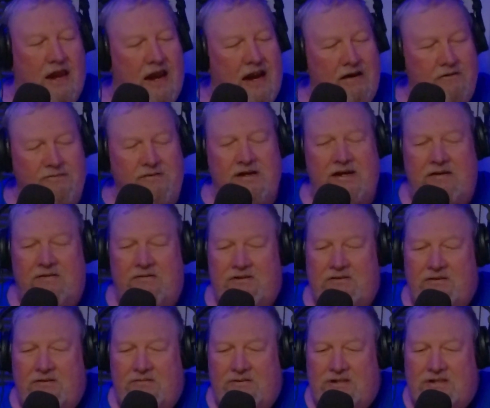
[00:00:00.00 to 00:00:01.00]
Everything he
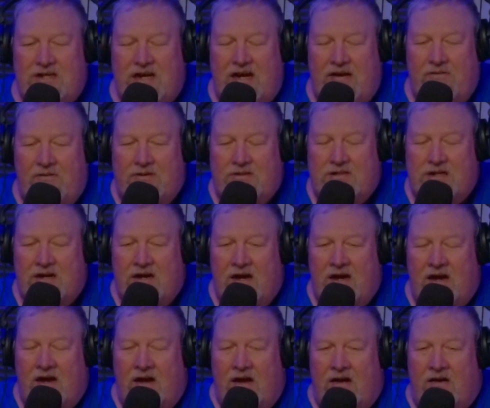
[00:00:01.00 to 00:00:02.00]
was saying was,
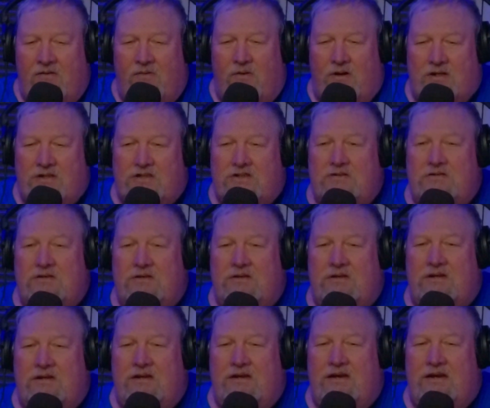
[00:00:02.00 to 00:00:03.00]

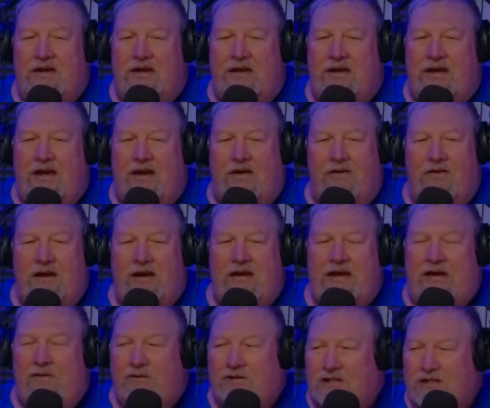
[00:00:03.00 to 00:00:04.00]
and
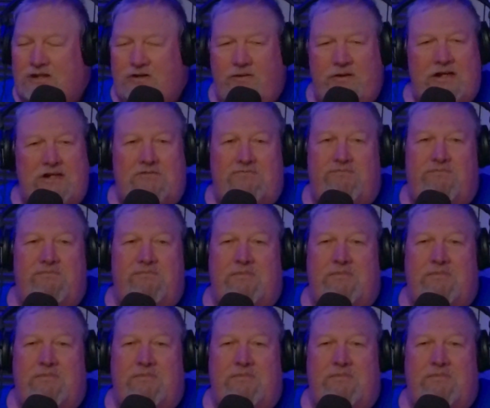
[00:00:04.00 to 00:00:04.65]
he wasn't doing this.